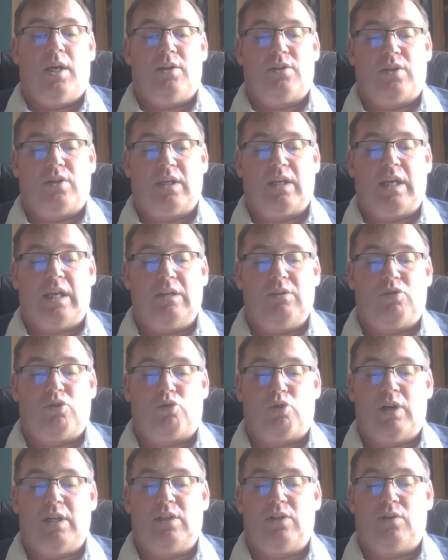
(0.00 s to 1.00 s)
so I came
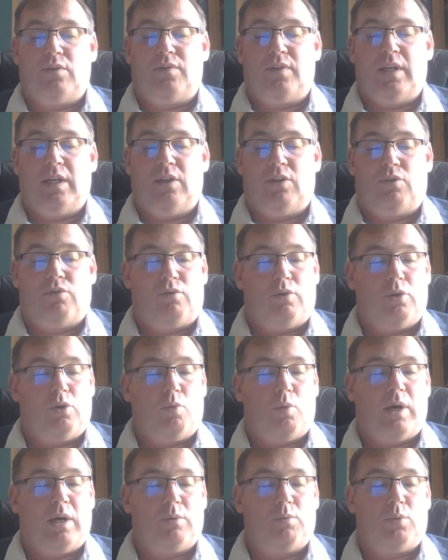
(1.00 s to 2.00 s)
straight off here through the
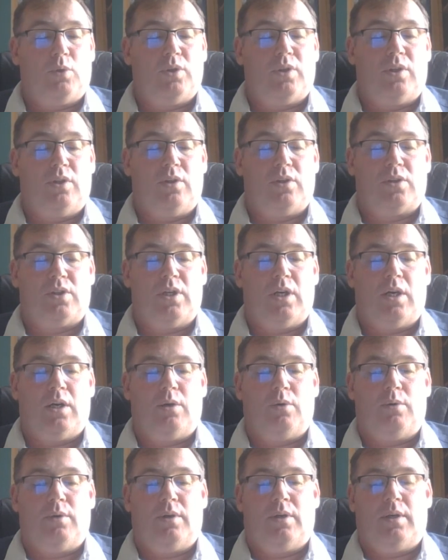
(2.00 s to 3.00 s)
wild wood and the
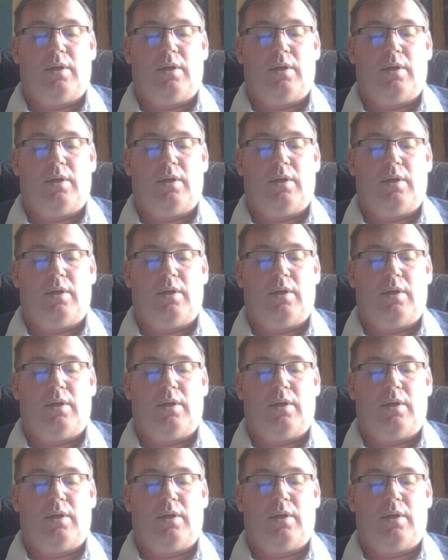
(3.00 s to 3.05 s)
snow.